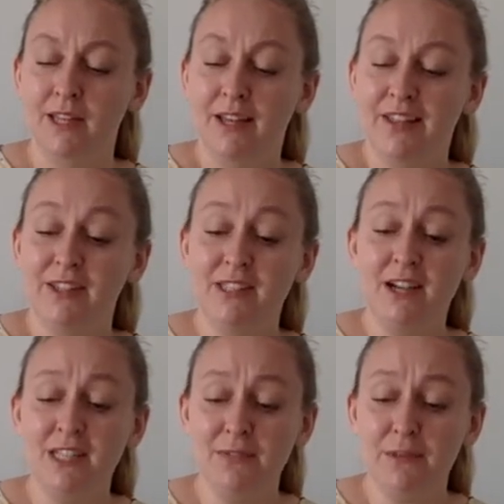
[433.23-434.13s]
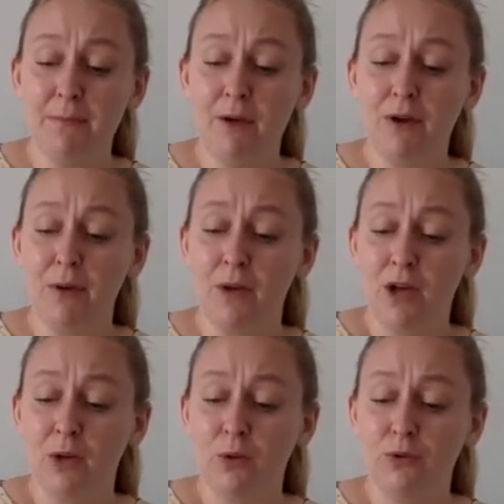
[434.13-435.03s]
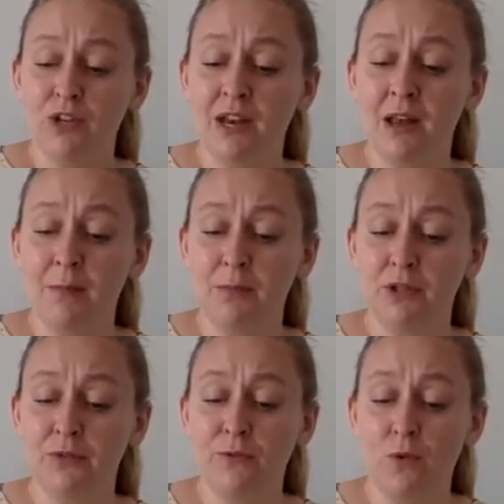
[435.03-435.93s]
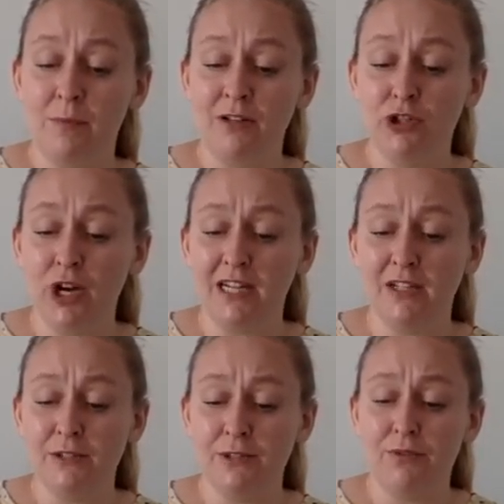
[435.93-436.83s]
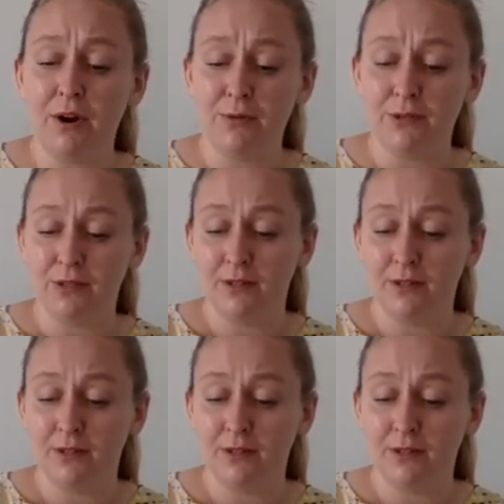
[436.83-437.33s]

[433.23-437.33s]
The sight of the burrow caused a lump to form in Shiloh's throat.